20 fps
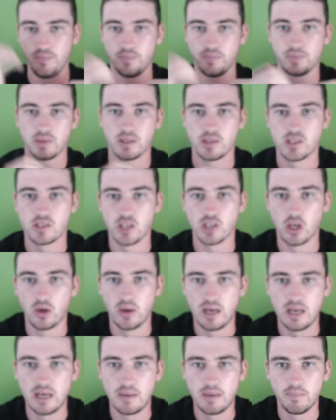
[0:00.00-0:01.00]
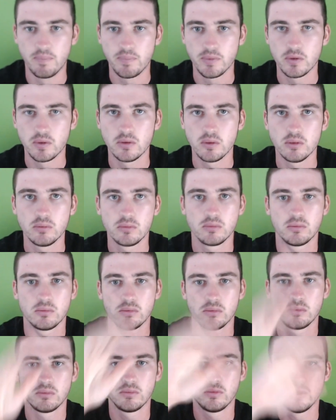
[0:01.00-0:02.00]
So,
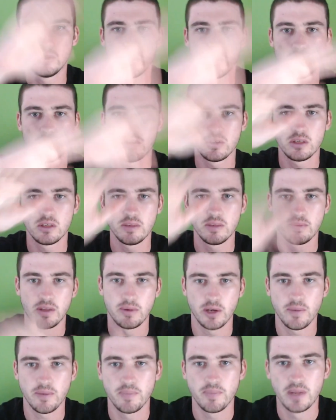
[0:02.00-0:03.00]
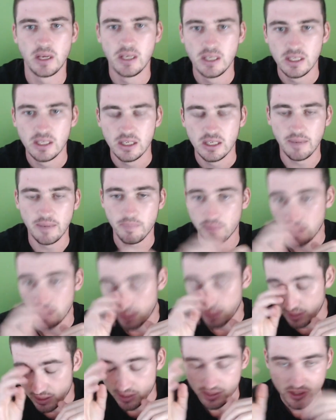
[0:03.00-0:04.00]
focus. Yep, there we go.
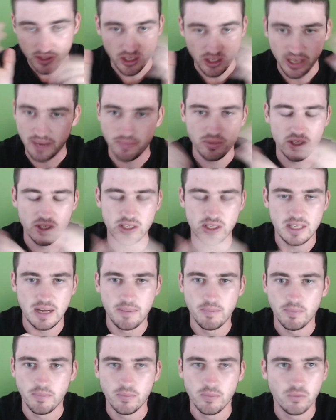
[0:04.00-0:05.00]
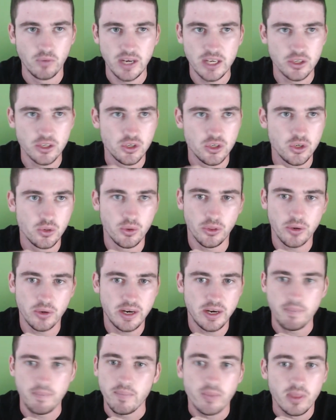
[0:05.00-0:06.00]
So yeah, just round 2 and
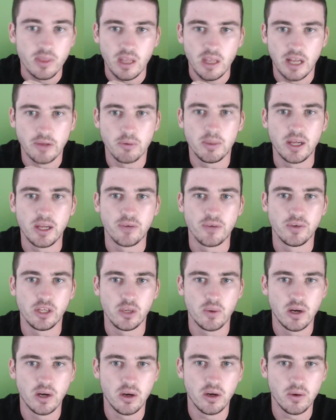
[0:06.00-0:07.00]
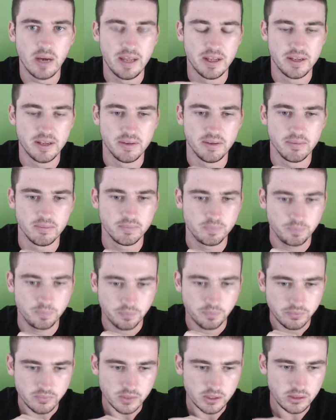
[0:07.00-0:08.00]
3, I think we played really well, and then
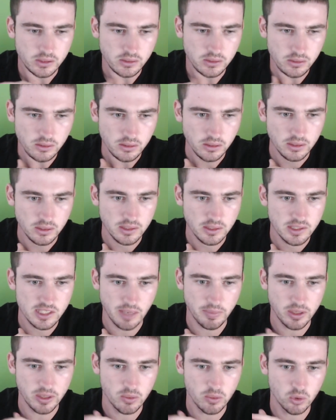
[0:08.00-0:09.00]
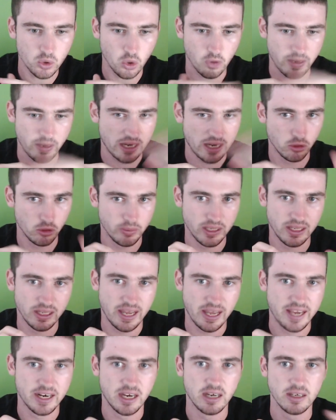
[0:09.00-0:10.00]
something we'll talk about a little bit
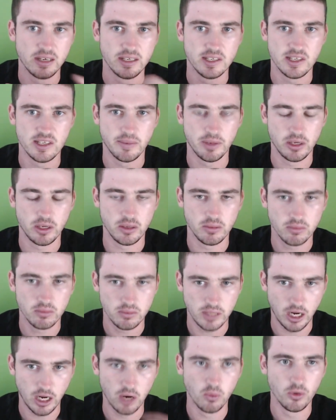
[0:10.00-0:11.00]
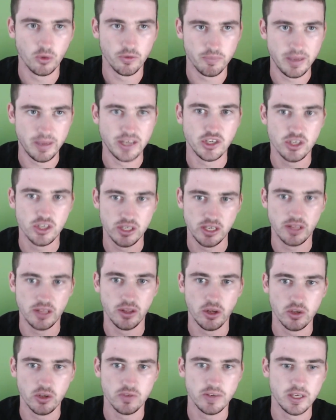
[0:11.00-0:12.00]
later is something that I would have mentioned in
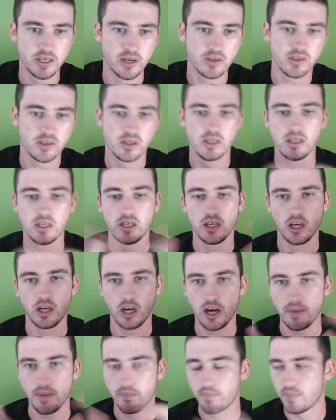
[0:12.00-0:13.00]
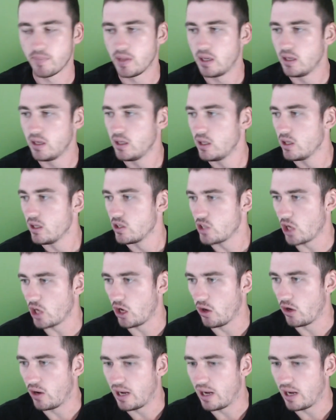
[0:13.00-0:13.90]
those videos. Alright, so